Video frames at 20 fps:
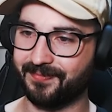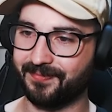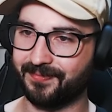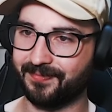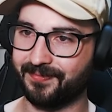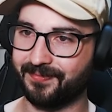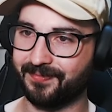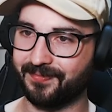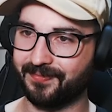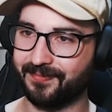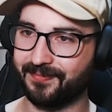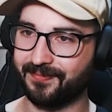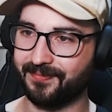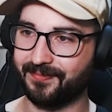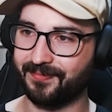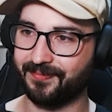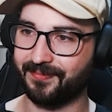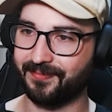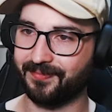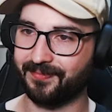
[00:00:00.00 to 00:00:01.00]
Now she's
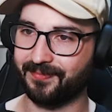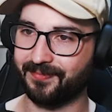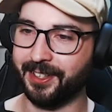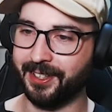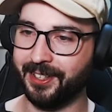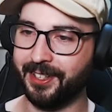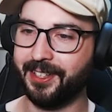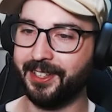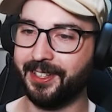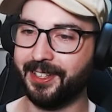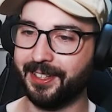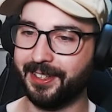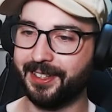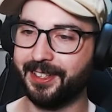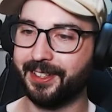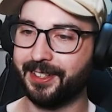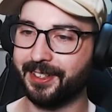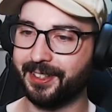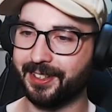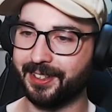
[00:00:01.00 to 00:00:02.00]
gone. We're
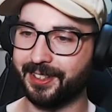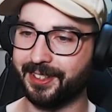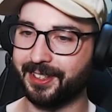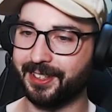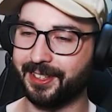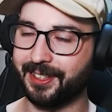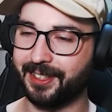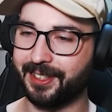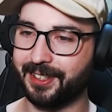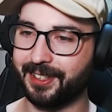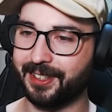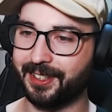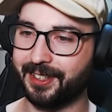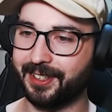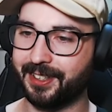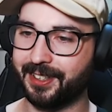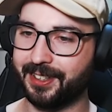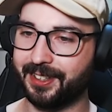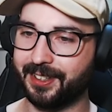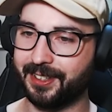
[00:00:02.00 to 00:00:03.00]
all just trying to get
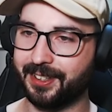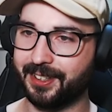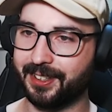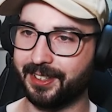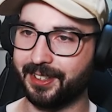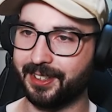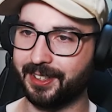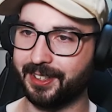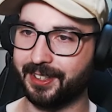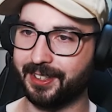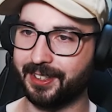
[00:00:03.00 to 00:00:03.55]
used to each other.